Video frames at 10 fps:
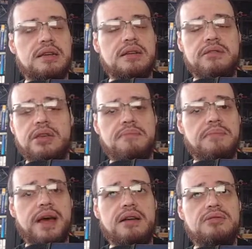Okay,
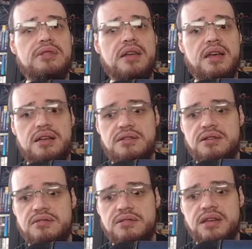back to the
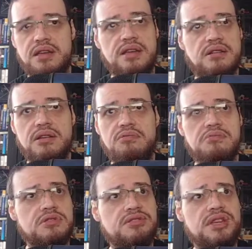article again.
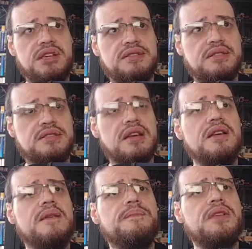Jesus.
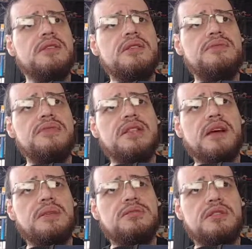The Antifa
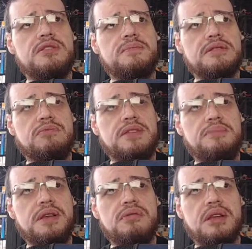stabbing suspect was
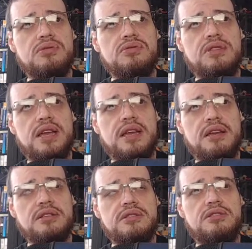bailed out
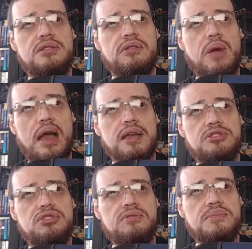today. I
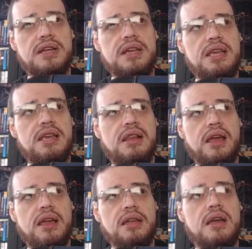assume that he,
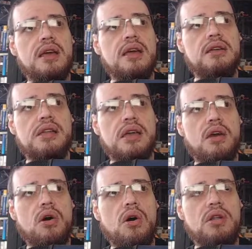like the
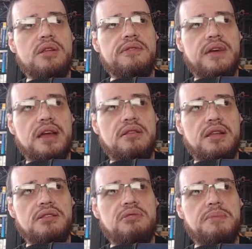other
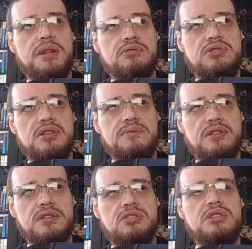violent criminal
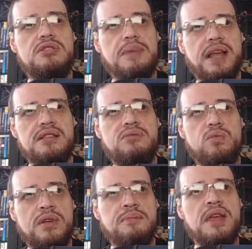suspects,
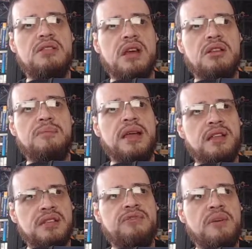was bailed out by
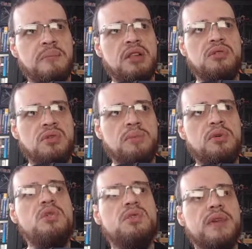Antifa bail group
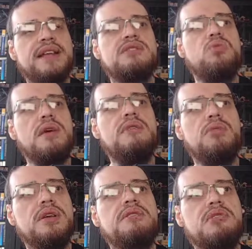who raised
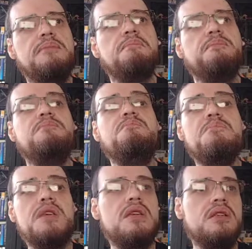$1.3
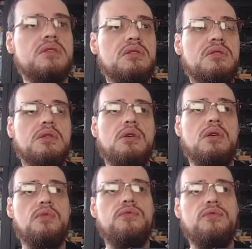million on
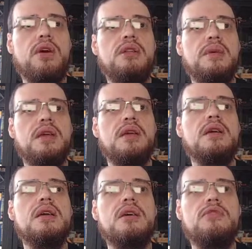GoFundMe
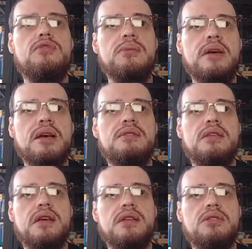from
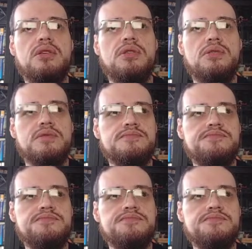Andy Ngo.